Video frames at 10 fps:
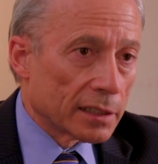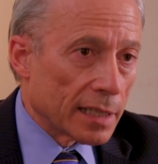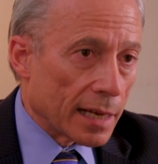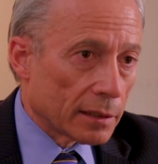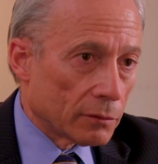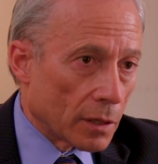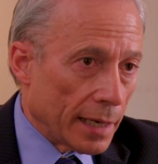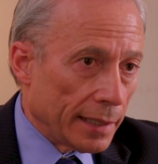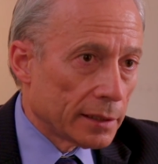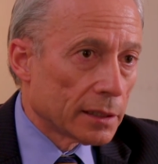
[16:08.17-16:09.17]
exactly
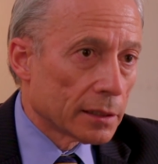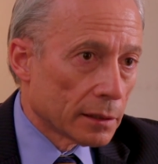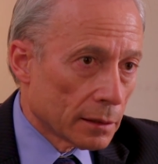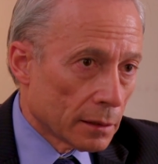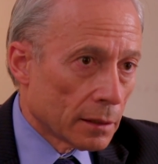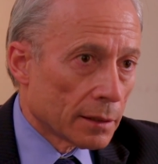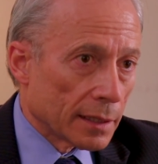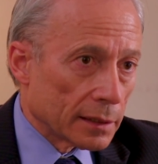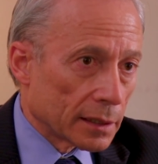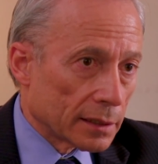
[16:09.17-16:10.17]
right.
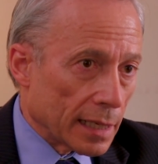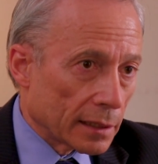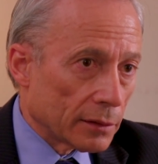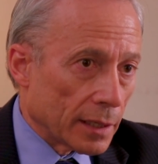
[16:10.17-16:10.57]
That's exactly